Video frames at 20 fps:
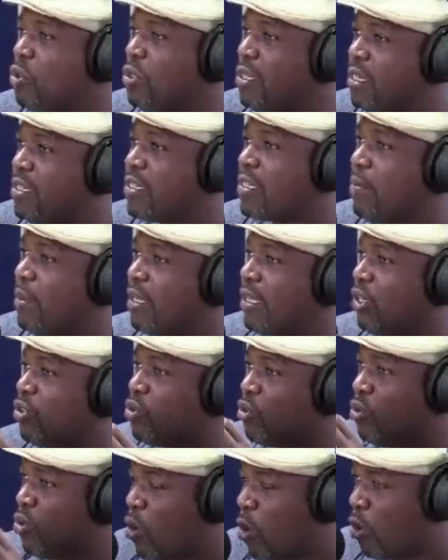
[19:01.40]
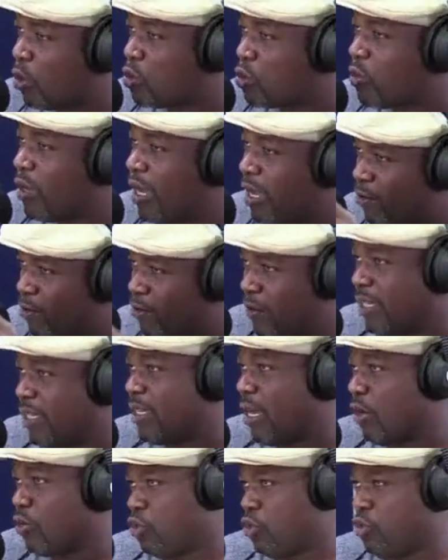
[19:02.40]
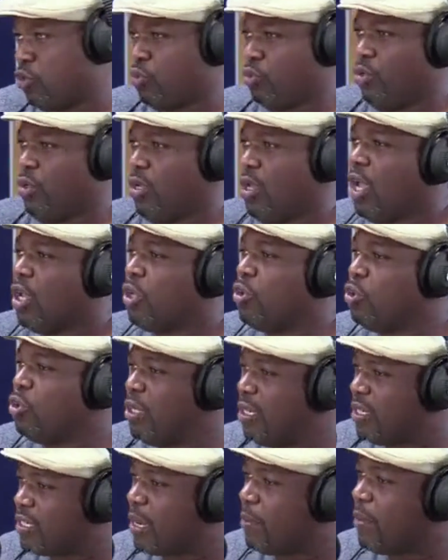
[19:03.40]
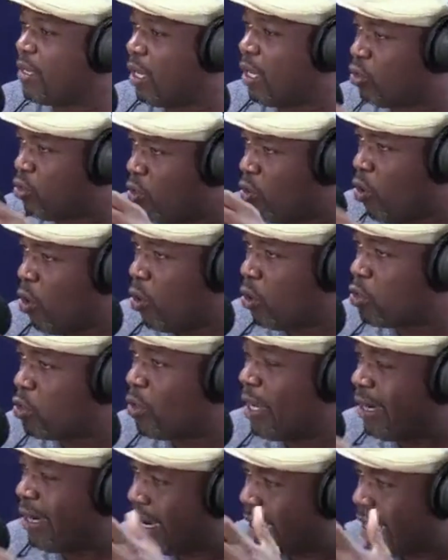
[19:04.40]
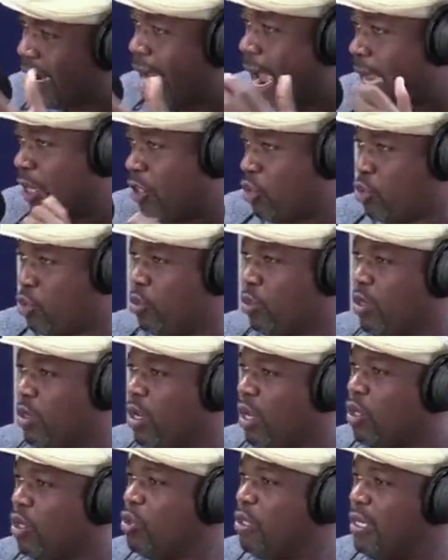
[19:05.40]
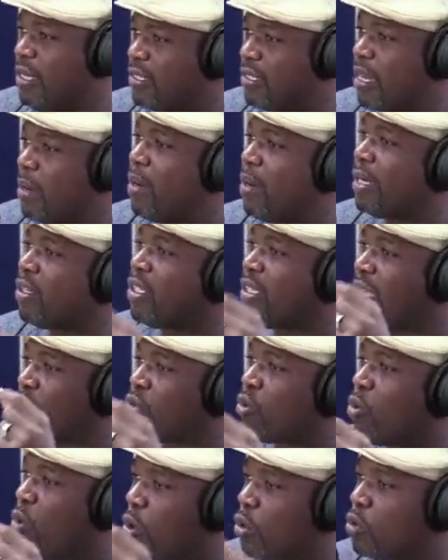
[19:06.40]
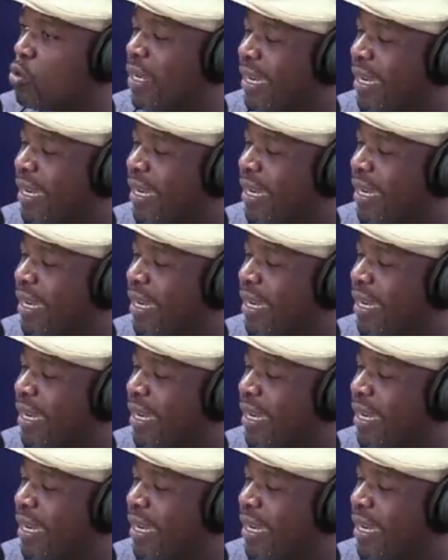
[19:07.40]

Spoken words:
need someone that you go to and vent out to. You need someone that you go to and cry to. You need someone that you go to